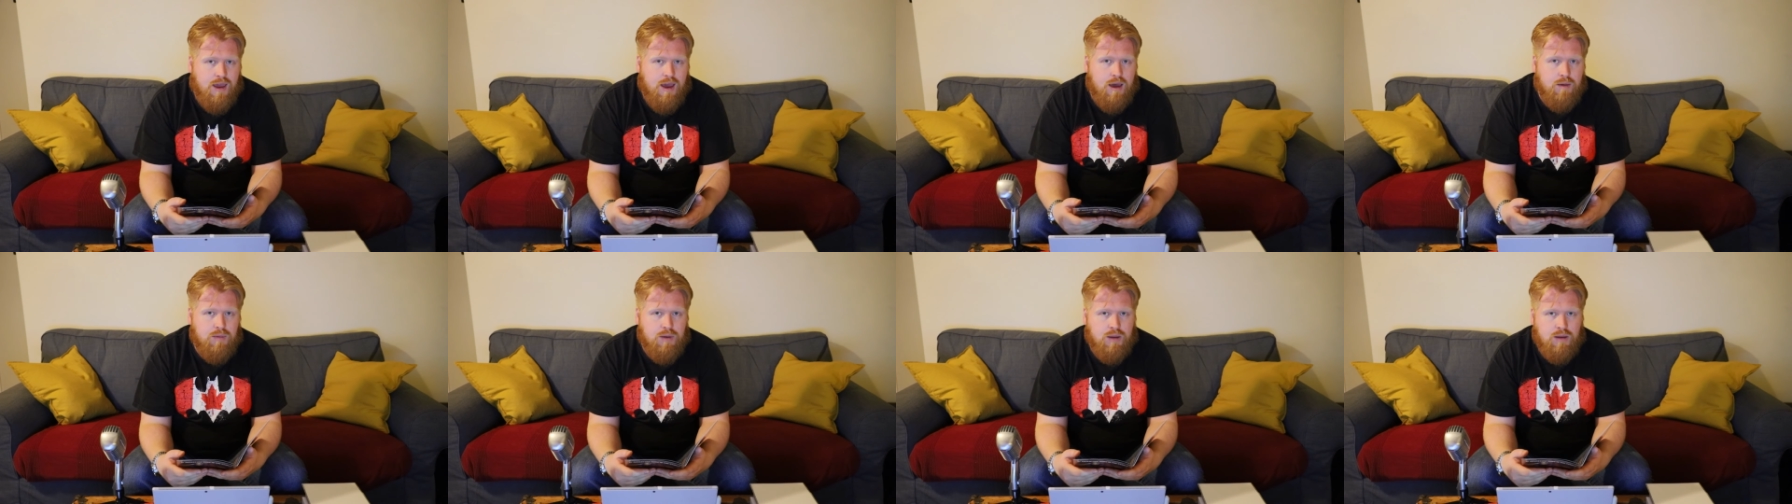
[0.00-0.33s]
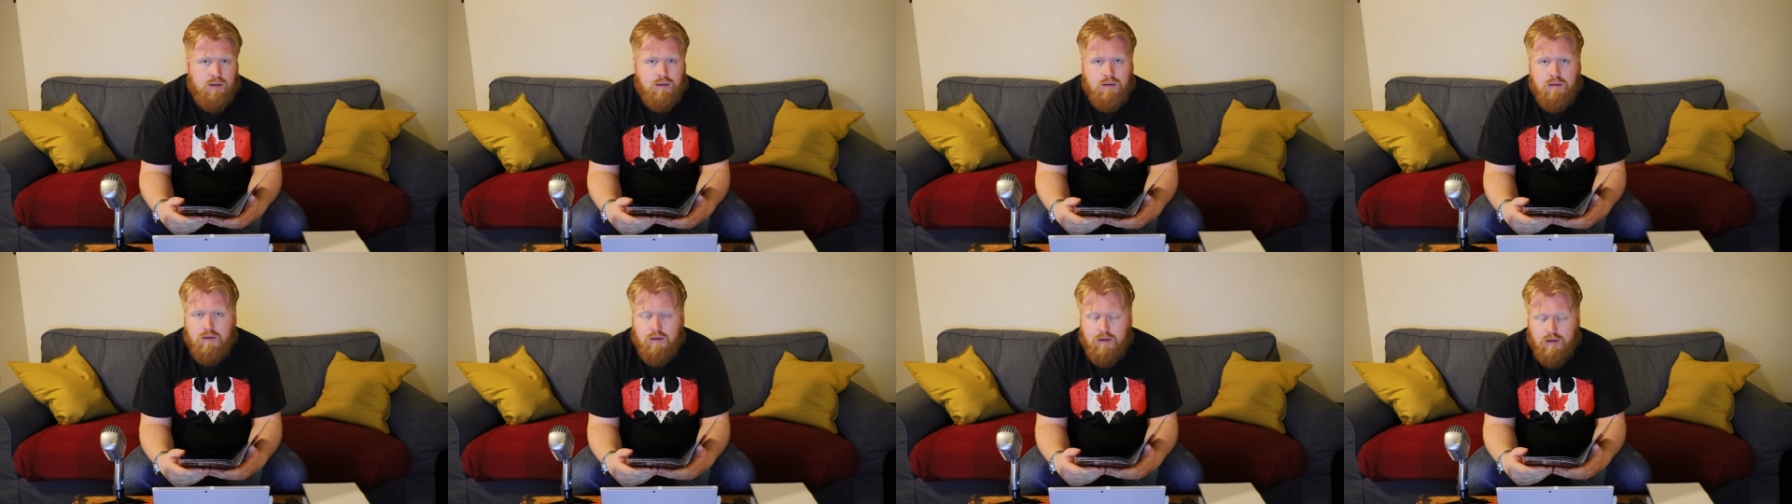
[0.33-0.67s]

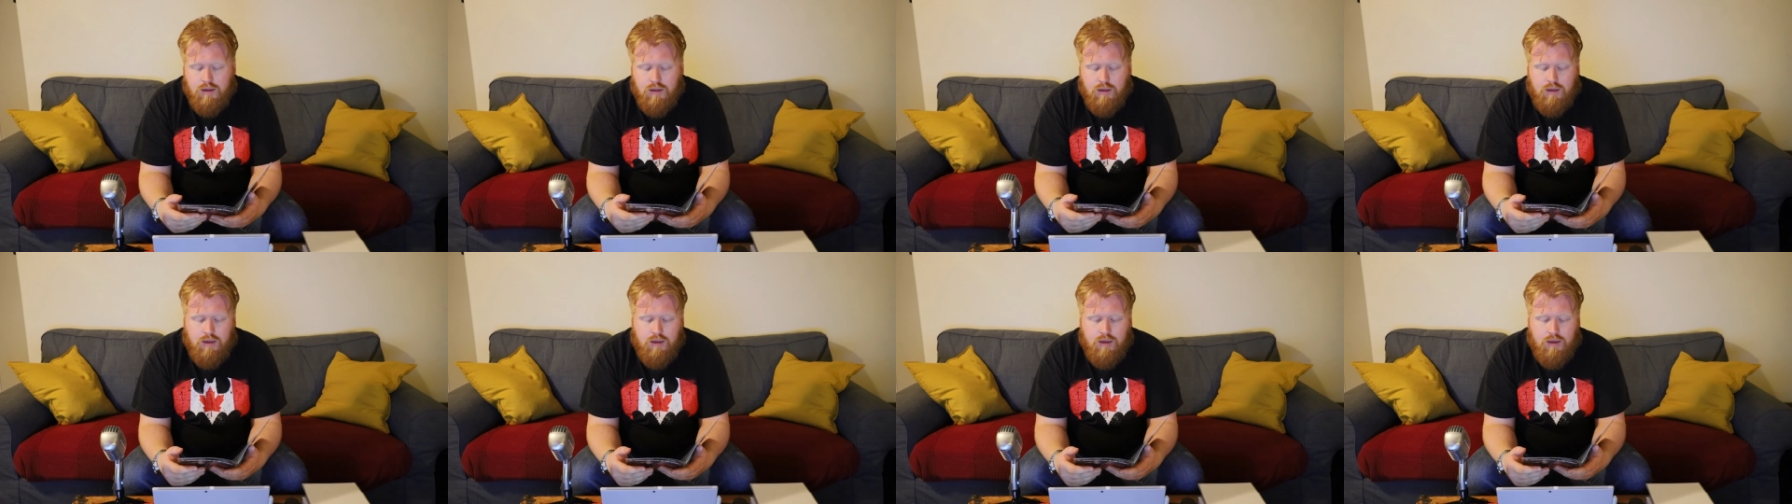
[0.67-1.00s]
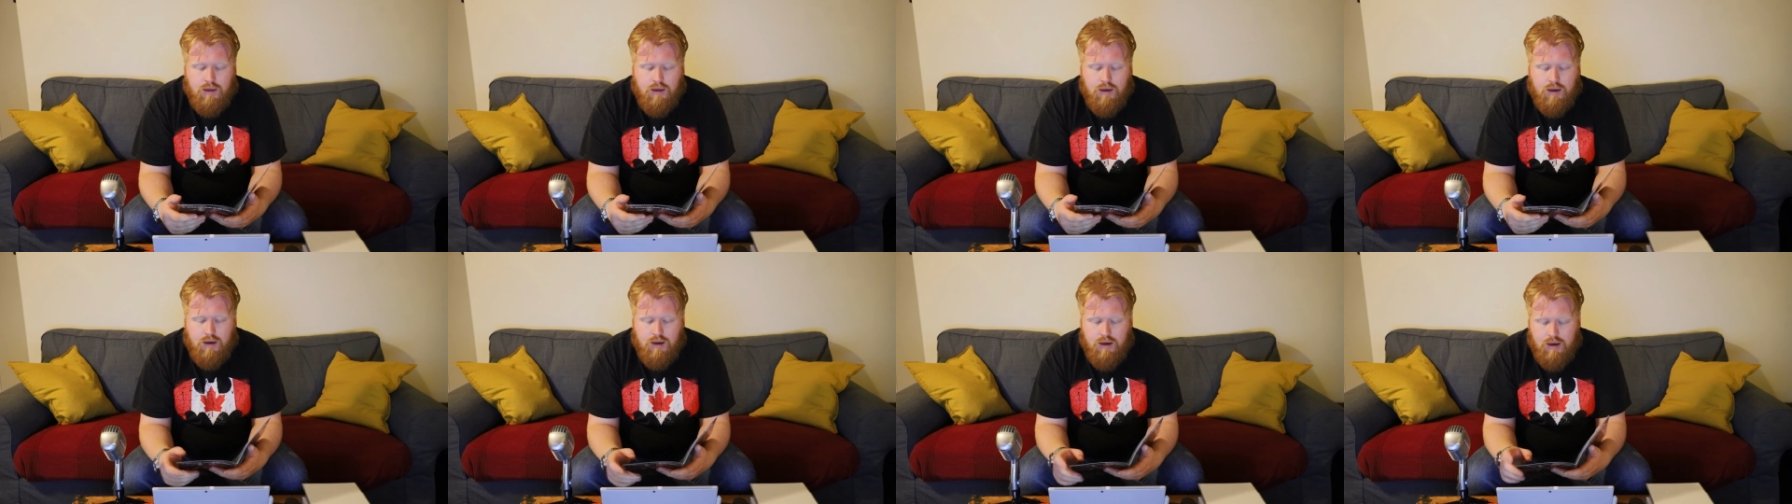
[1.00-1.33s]
happen?
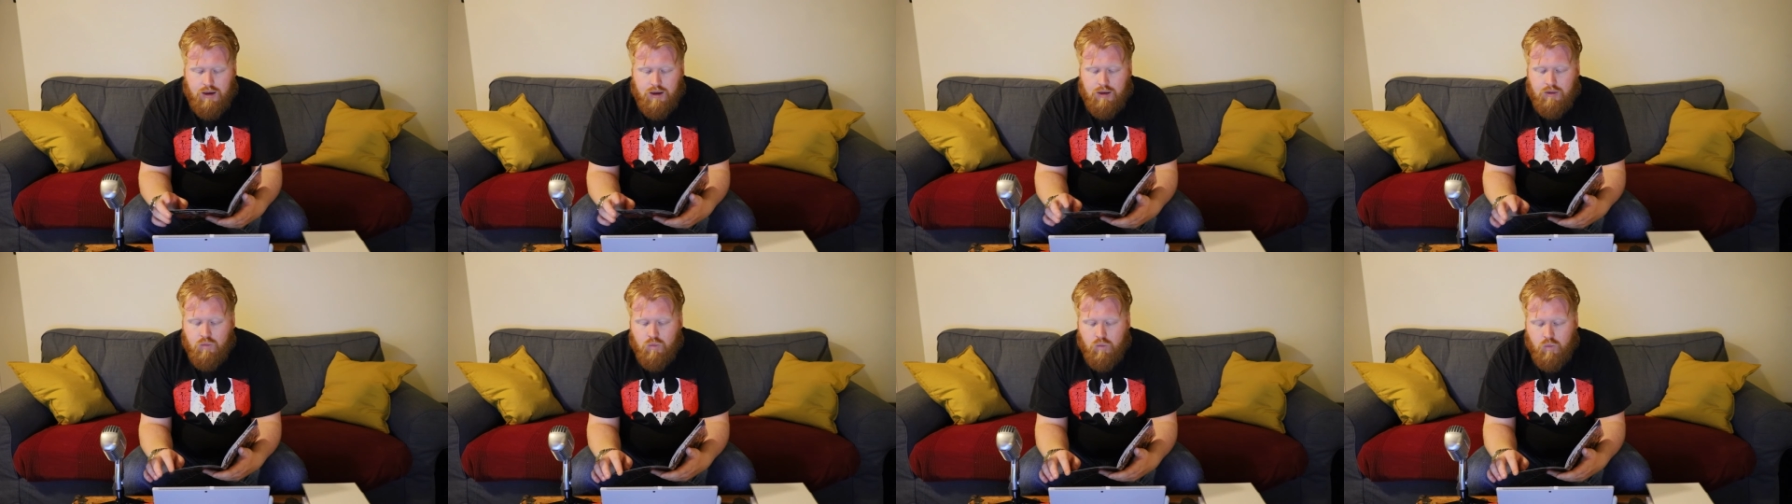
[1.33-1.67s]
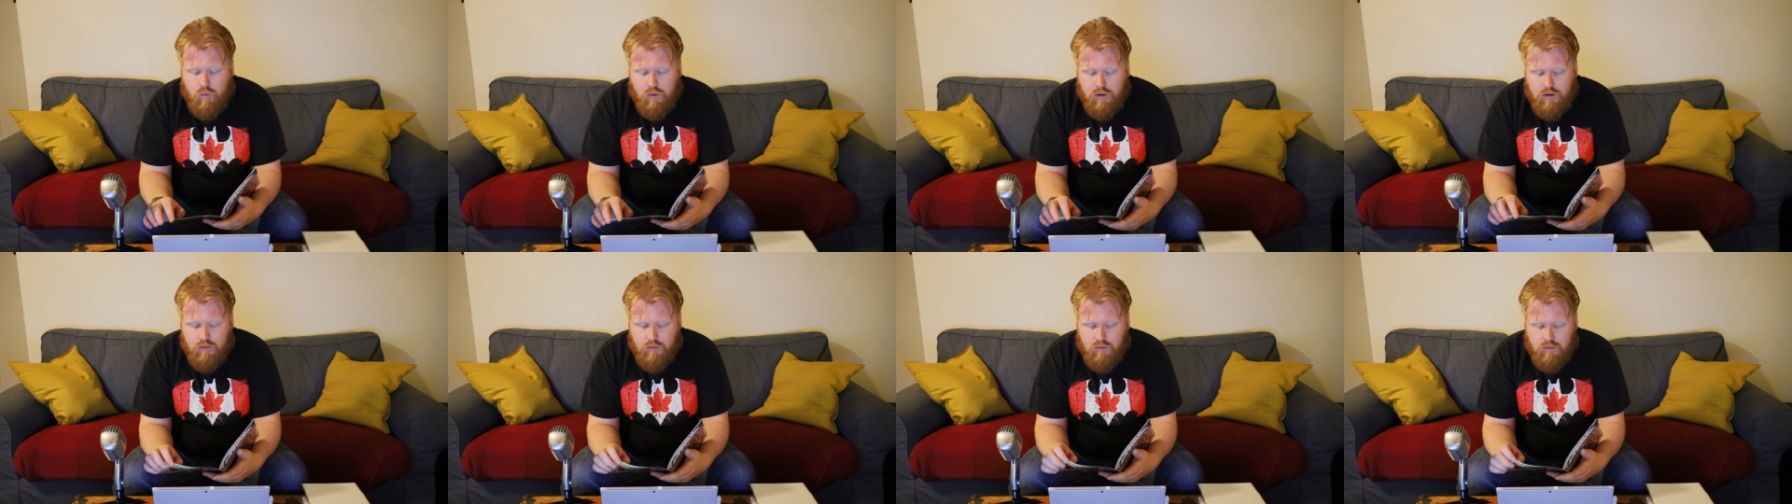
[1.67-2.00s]

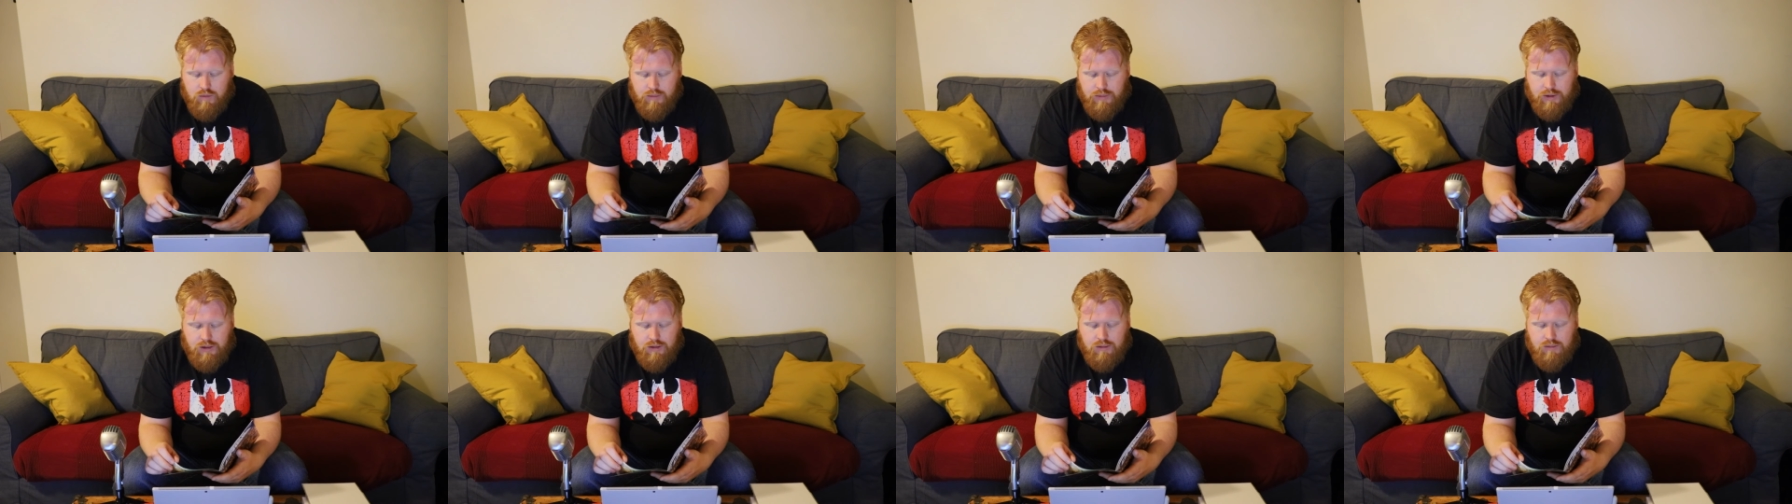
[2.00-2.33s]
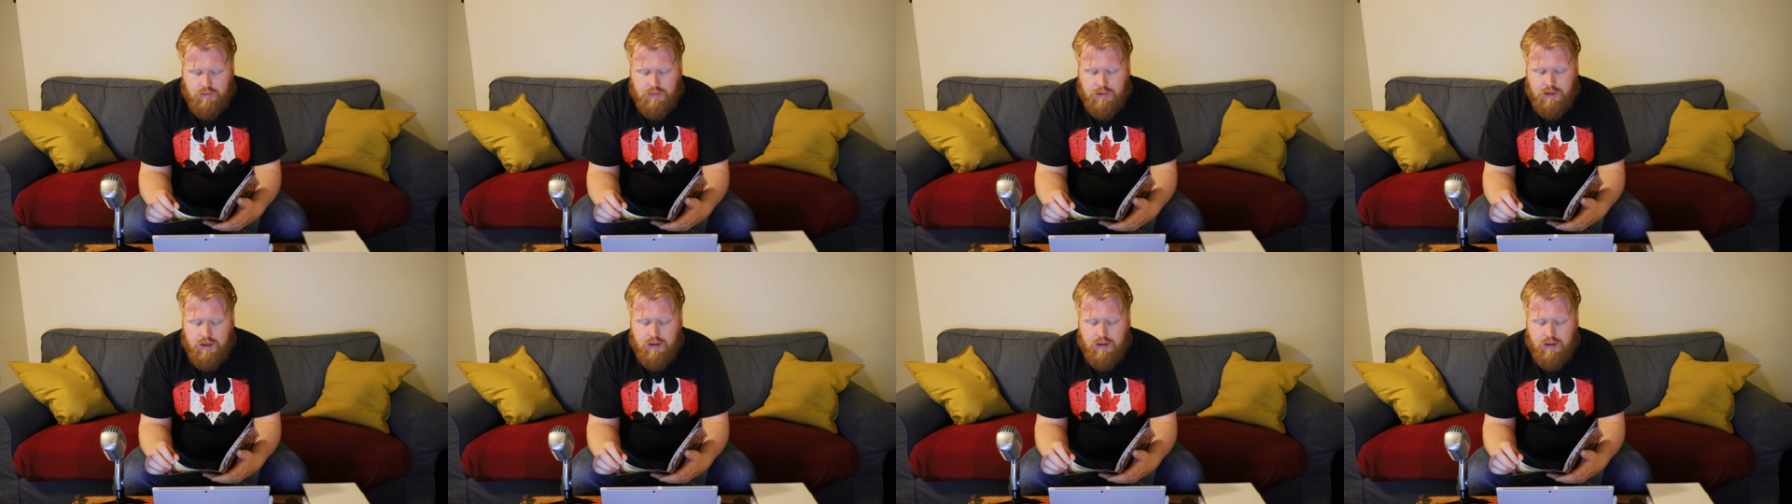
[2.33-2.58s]
And Wonder Woman,